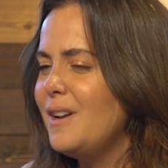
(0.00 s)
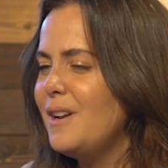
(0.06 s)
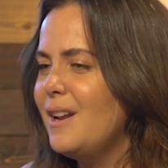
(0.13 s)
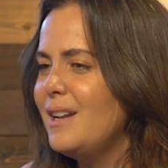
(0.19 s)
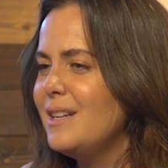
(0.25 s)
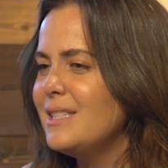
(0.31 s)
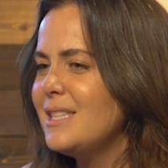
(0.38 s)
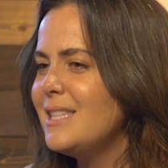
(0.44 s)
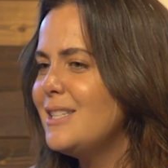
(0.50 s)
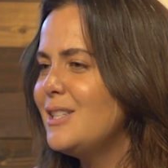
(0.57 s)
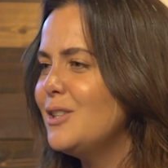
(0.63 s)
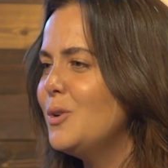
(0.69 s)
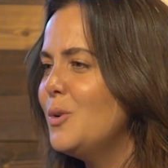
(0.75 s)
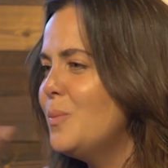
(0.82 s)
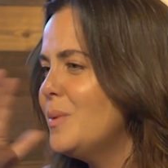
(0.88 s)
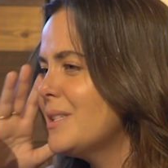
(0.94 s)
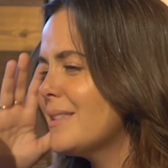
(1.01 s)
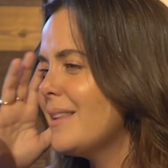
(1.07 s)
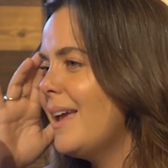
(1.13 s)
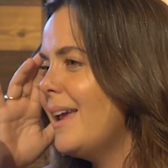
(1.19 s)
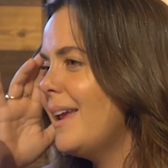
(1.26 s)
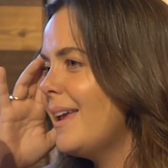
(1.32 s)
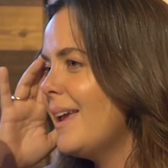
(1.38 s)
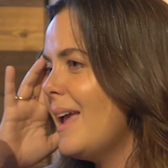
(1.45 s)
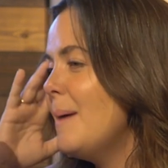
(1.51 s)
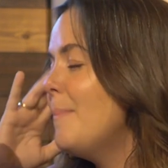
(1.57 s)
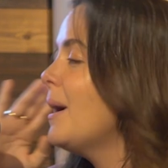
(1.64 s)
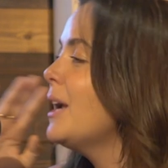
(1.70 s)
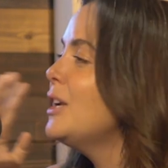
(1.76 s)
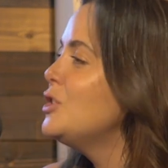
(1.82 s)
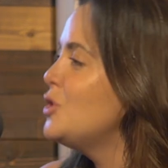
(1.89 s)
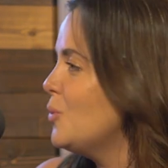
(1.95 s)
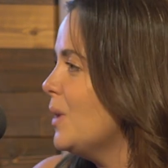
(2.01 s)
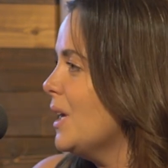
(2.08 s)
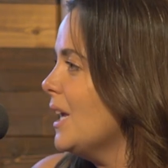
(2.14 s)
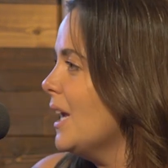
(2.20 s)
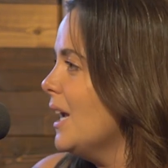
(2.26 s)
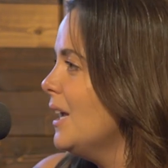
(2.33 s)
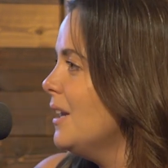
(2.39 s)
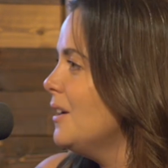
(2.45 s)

it still was like, am I doing it?